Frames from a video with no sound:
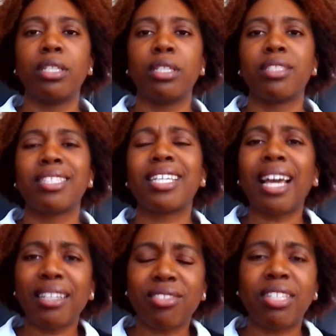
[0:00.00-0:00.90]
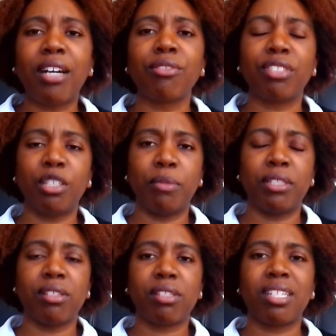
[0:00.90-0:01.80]
to cast out
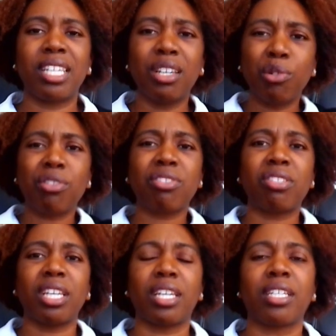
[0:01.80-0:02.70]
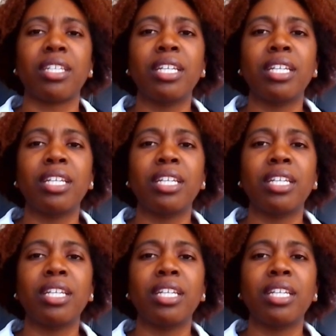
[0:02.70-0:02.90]
demons, to heal the sick.